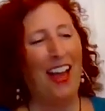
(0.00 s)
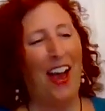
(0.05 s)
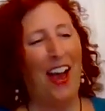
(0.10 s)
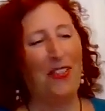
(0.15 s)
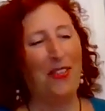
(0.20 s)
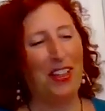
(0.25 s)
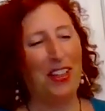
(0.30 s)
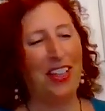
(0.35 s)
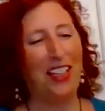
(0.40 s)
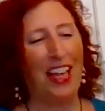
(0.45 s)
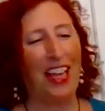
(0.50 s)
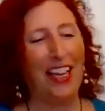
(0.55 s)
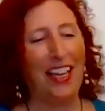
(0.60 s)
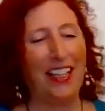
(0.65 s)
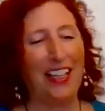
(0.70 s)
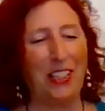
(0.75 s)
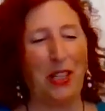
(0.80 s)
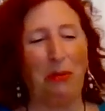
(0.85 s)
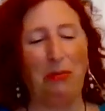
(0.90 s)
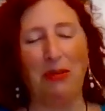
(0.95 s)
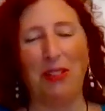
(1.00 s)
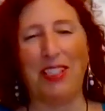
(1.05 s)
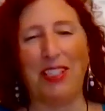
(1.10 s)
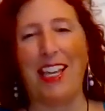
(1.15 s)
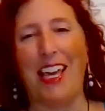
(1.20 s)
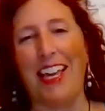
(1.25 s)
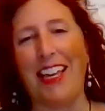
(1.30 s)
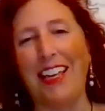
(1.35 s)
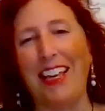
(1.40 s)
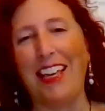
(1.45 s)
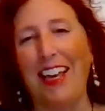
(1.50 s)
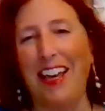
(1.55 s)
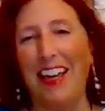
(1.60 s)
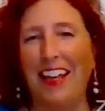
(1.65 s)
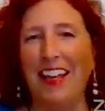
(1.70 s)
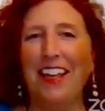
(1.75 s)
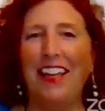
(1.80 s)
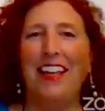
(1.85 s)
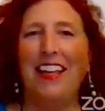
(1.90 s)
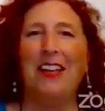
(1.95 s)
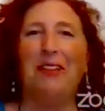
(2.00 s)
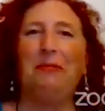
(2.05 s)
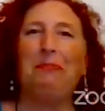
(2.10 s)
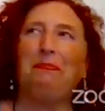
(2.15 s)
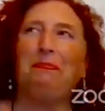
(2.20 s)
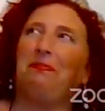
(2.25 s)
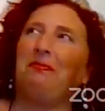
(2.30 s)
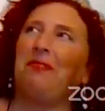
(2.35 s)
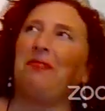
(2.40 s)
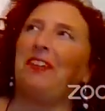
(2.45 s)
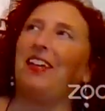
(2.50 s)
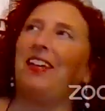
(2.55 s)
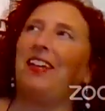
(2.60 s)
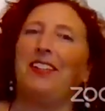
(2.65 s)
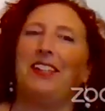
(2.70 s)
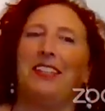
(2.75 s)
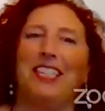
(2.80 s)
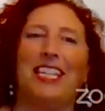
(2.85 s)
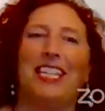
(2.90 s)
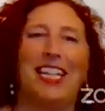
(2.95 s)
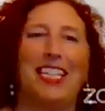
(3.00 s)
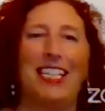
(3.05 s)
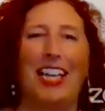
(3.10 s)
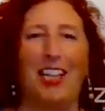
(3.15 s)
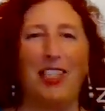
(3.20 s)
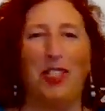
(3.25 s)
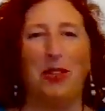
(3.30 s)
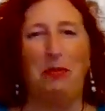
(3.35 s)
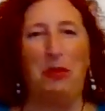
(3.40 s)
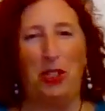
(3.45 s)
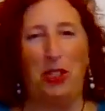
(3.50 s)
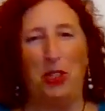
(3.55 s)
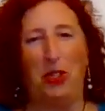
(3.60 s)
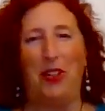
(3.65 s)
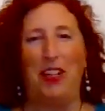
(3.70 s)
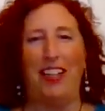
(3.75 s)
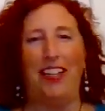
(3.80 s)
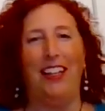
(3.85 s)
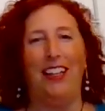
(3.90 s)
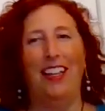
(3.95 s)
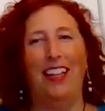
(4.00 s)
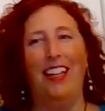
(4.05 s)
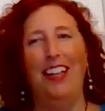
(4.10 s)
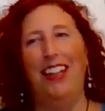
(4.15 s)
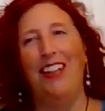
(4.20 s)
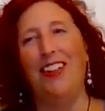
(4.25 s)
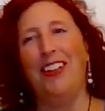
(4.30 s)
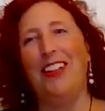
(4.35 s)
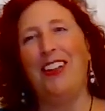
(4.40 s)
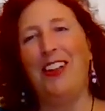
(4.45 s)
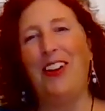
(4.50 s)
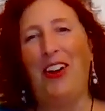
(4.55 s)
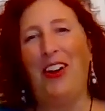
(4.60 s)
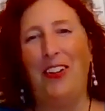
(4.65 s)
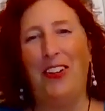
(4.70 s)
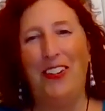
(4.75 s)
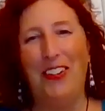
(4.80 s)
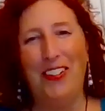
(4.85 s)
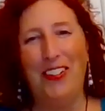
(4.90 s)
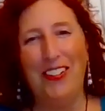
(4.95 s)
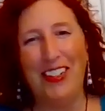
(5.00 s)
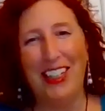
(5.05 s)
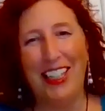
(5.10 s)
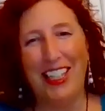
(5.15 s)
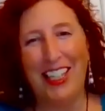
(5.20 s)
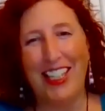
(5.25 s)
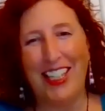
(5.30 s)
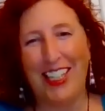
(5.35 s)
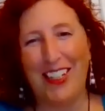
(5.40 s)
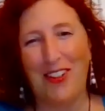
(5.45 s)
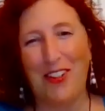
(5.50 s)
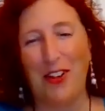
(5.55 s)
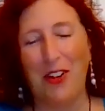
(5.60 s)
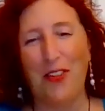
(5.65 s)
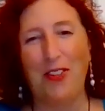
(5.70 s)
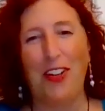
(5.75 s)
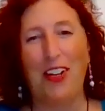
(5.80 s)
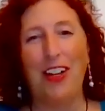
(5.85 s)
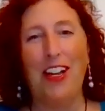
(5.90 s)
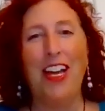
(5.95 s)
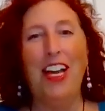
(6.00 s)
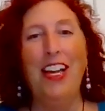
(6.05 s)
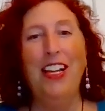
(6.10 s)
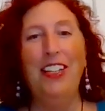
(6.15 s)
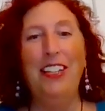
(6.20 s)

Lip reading: I feel like it's almost like it's like Sesame Street, with Grover.